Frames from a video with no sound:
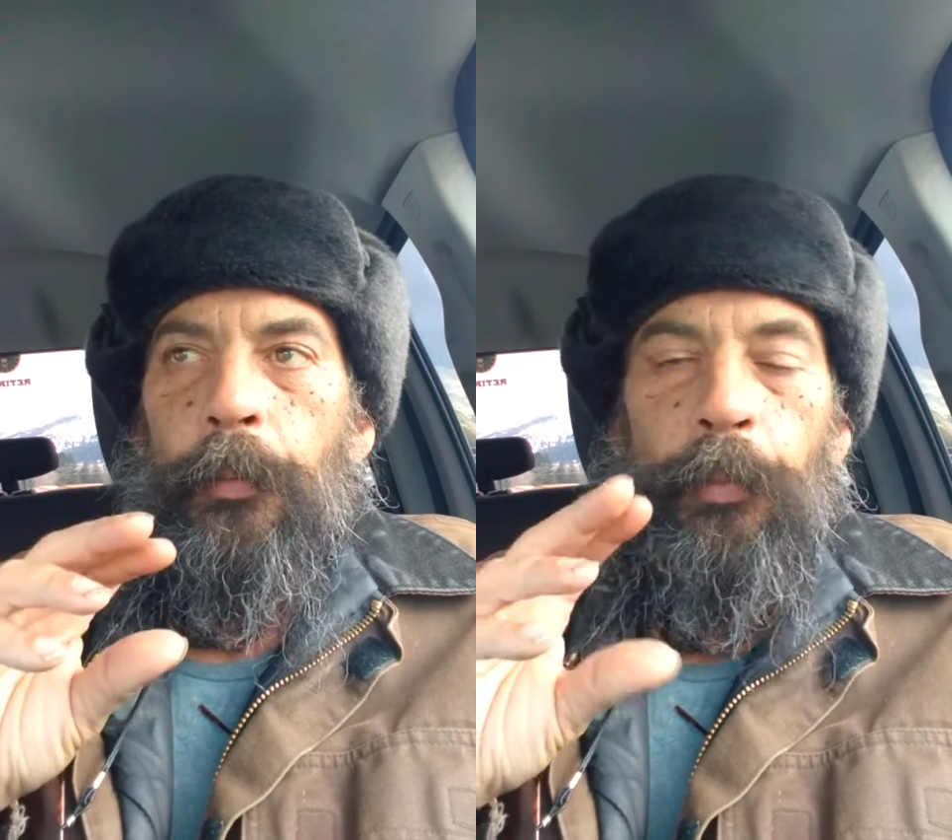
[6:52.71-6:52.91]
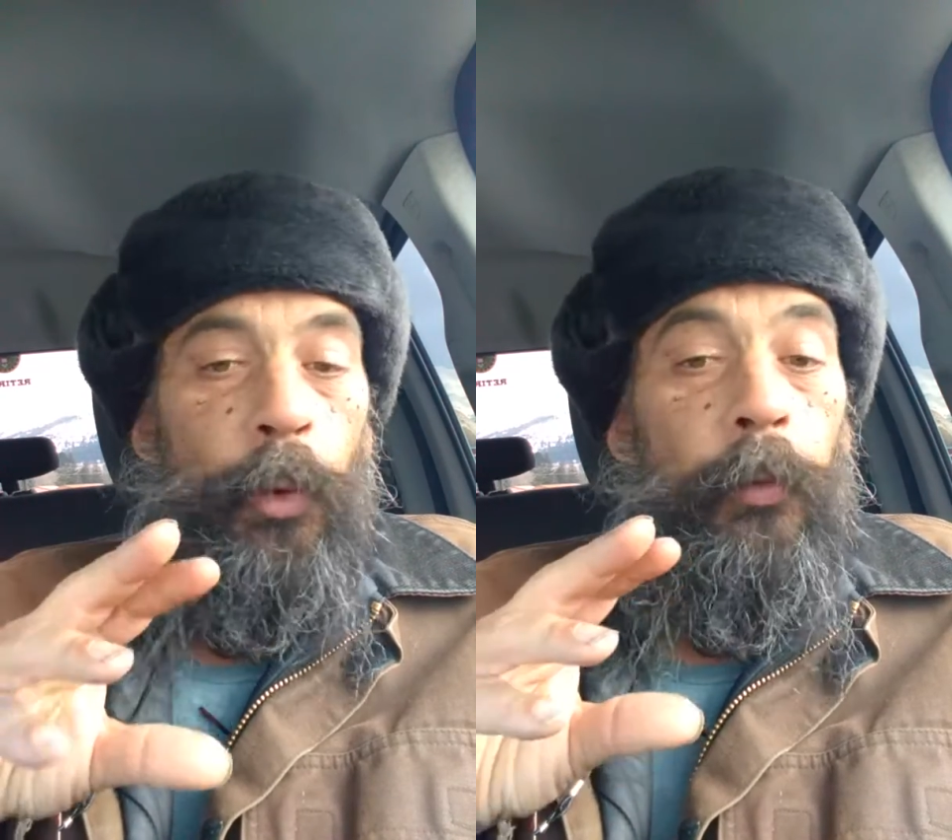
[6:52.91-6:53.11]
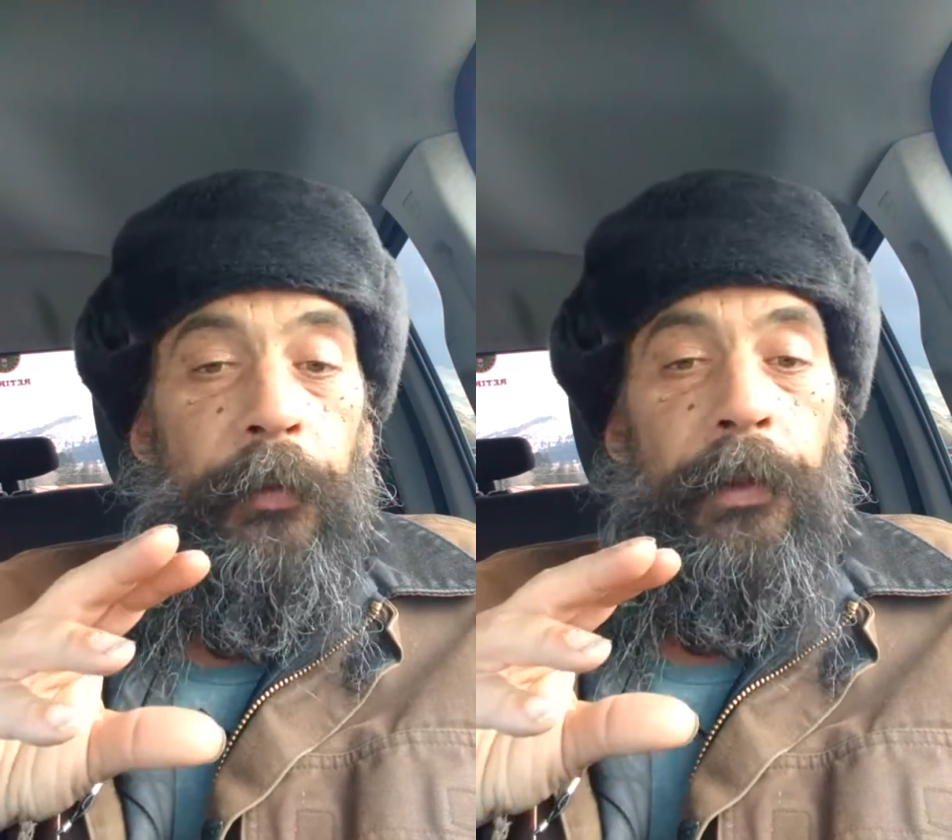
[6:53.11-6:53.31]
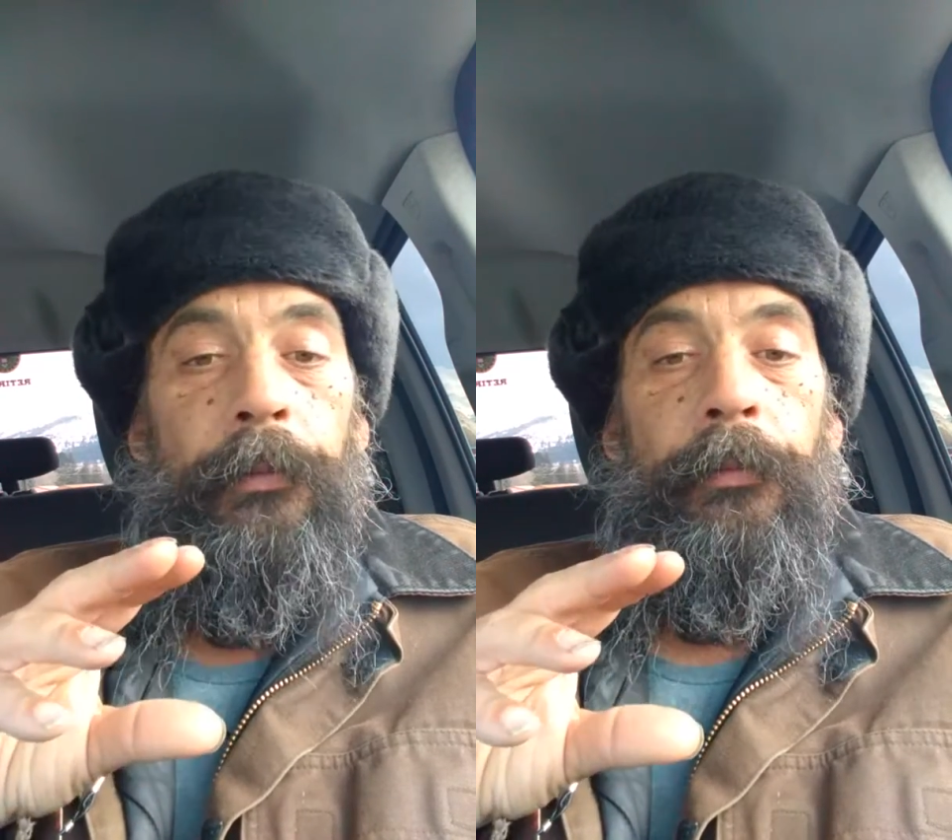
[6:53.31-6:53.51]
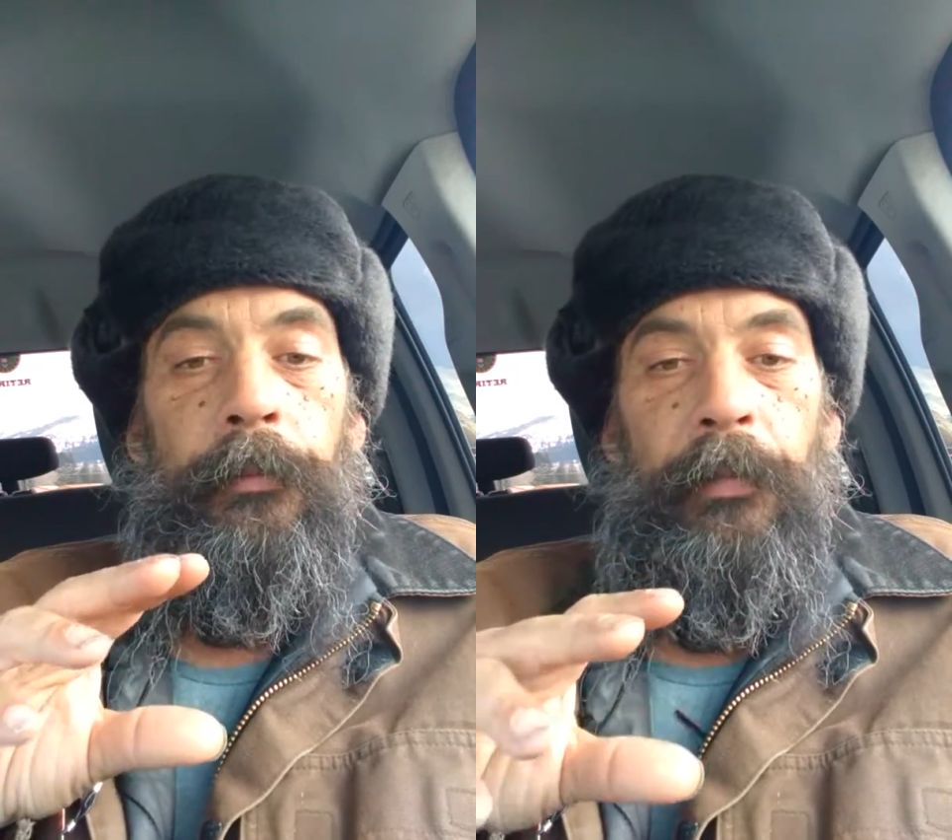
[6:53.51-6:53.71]

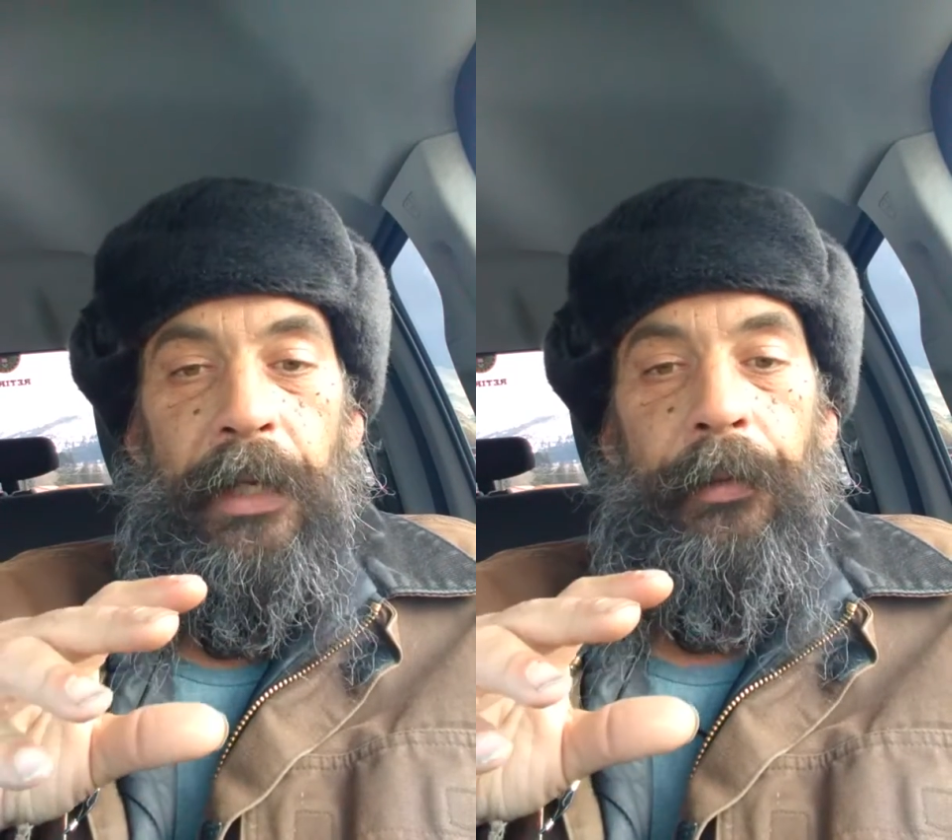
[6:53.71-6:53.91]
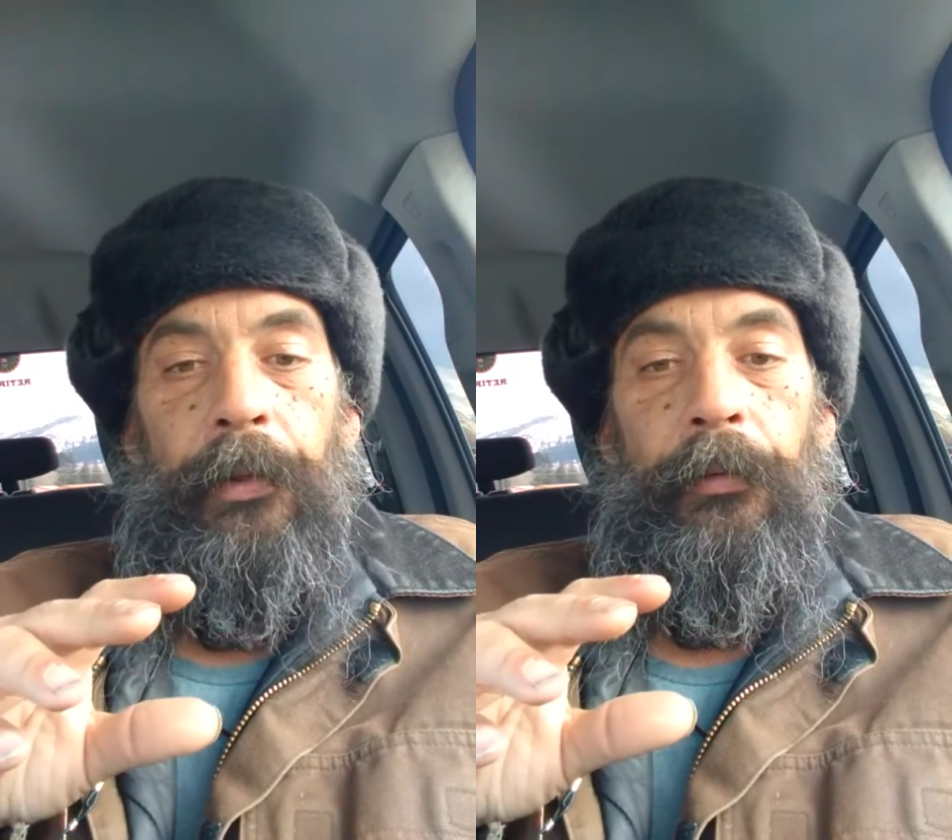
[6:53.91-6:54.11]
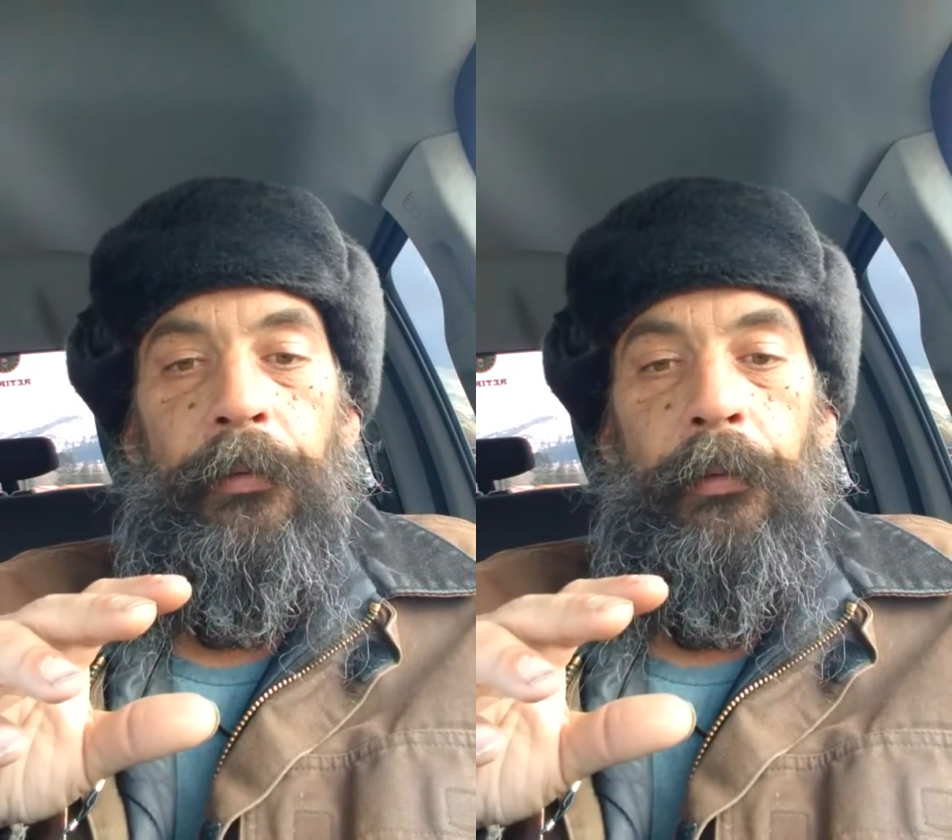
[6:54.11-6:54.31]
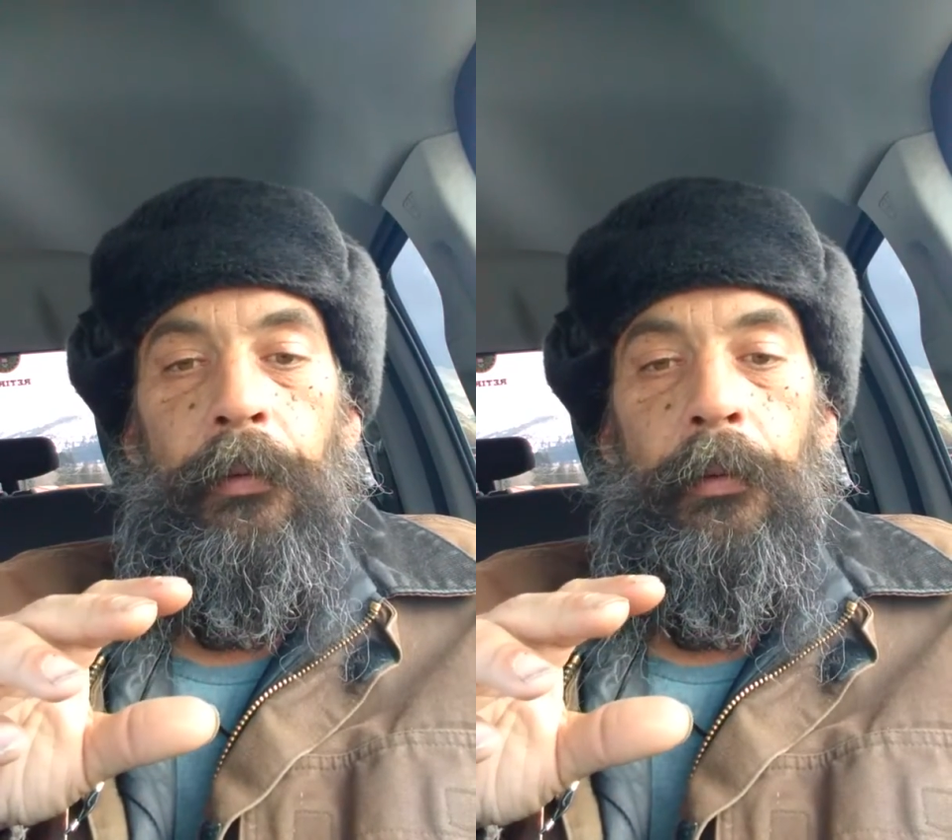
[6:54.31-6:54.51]
proven methods